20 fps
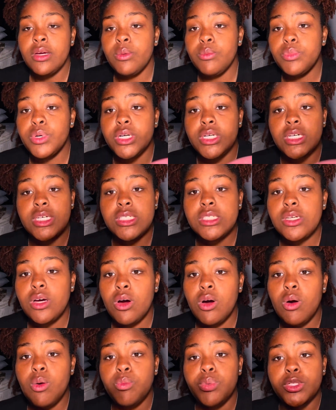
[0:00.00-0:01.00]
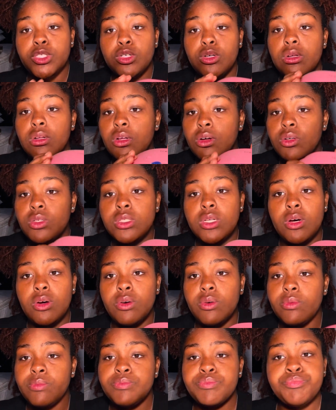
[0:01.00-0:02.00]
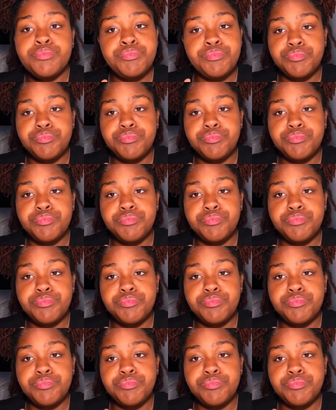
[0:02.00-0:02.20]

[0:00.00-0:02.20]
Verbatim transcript: Put this on, put your clothes on.